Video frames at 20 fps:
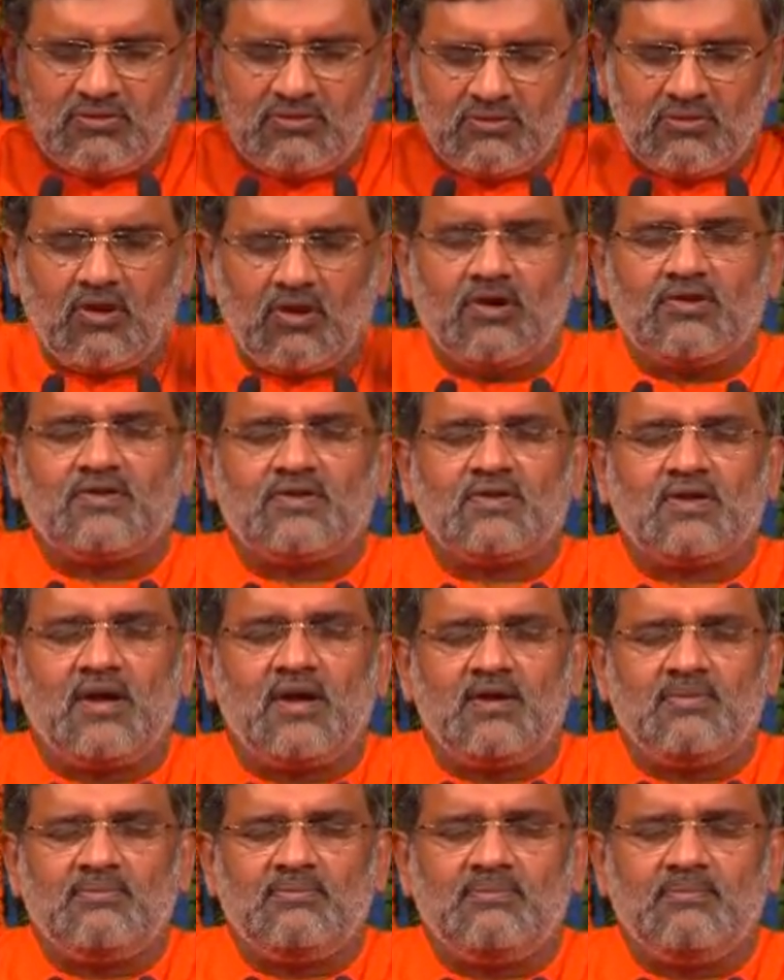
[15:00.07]
thoughts
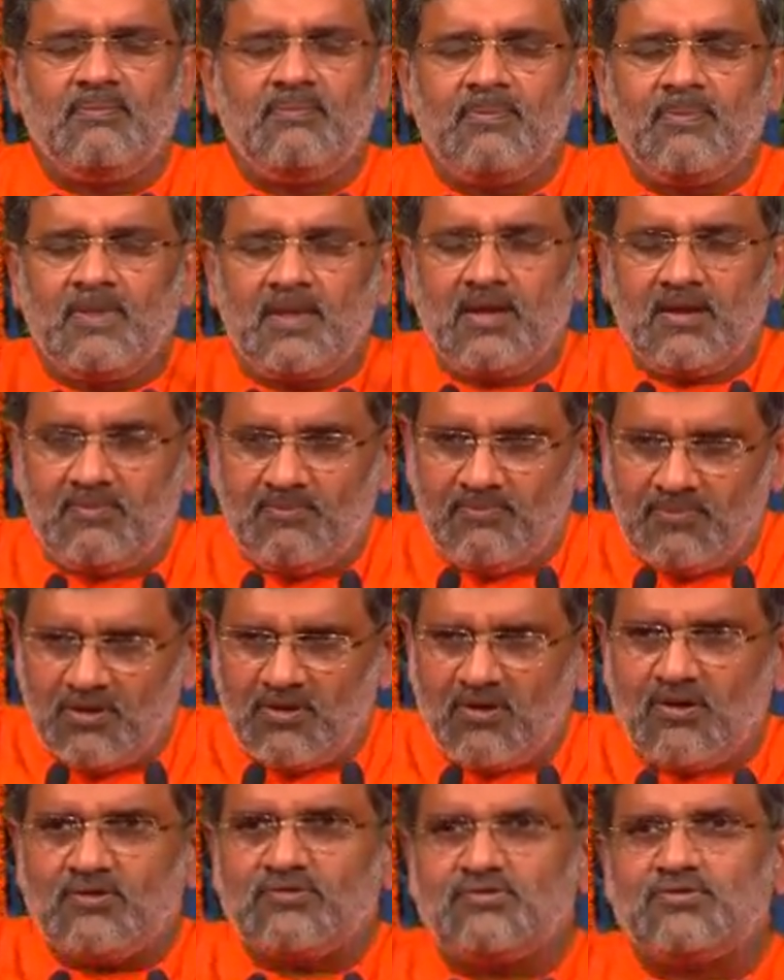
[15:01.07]
come, it
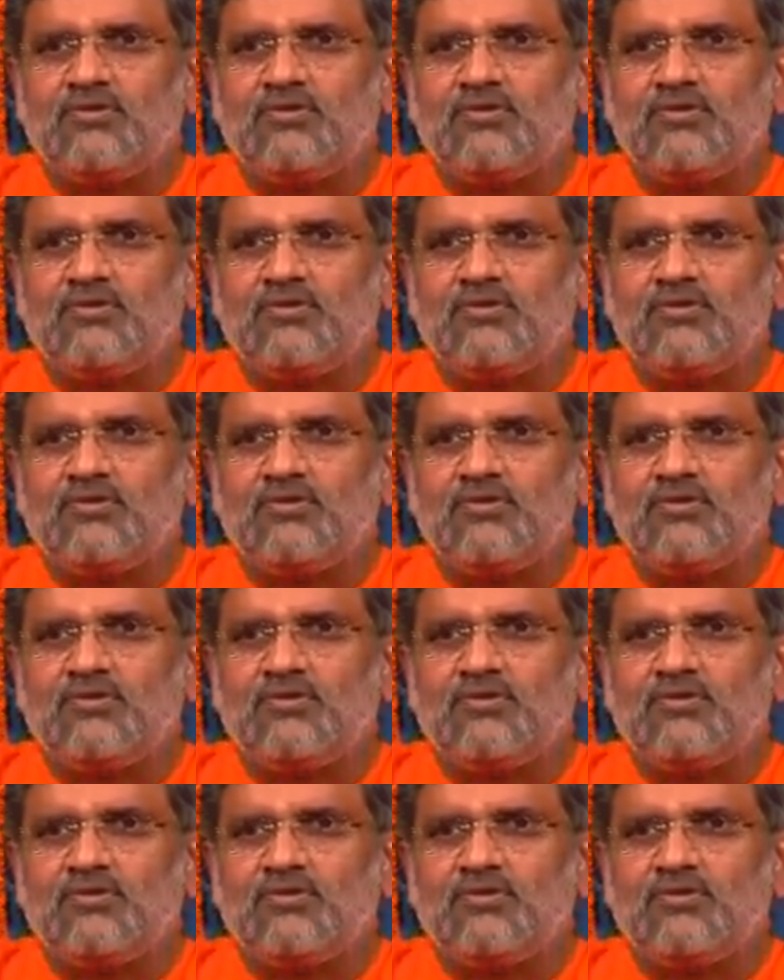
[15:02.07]
belongs